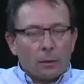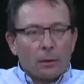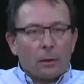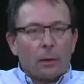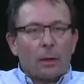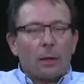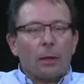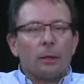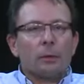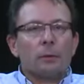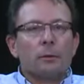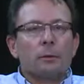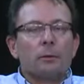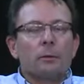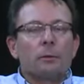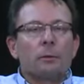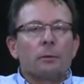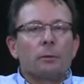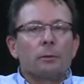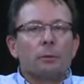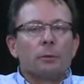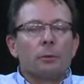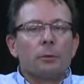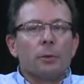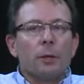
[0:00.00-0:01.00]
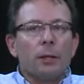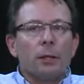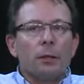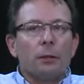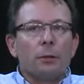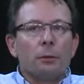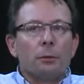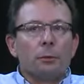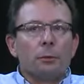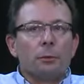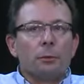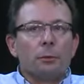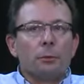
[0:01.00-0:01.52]
And do they
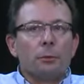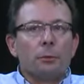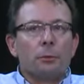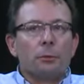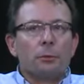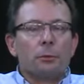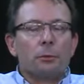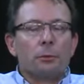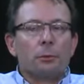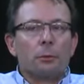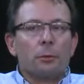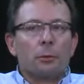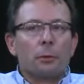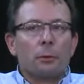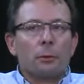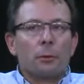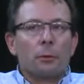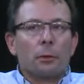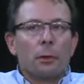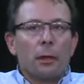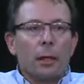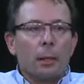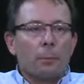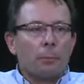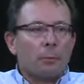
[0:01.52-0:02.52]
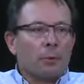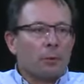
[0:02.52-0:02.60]
use climate